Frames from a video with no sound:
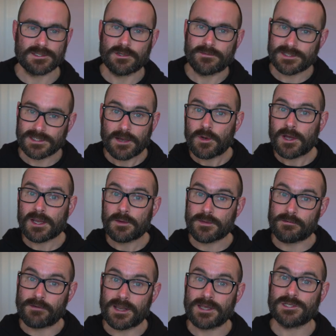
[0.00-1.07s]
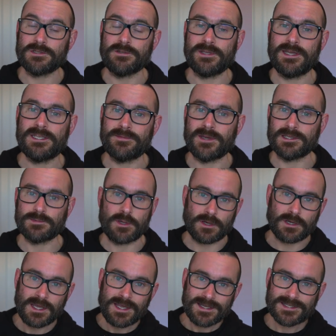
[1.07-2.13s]
It's almost like working with a relational database. We've
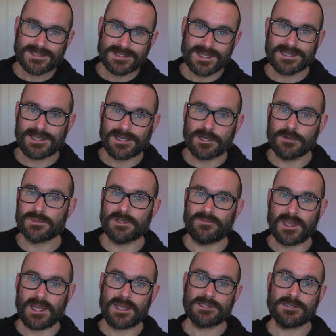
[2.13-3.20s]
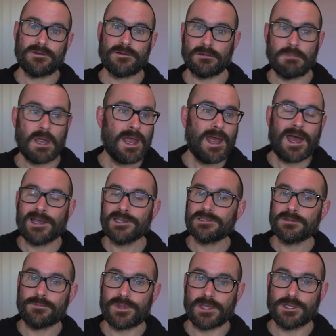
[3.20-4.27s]
got static lumps of data, and has
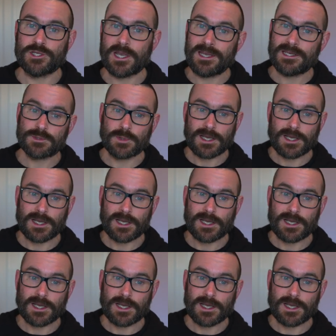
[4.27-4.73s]
something changed?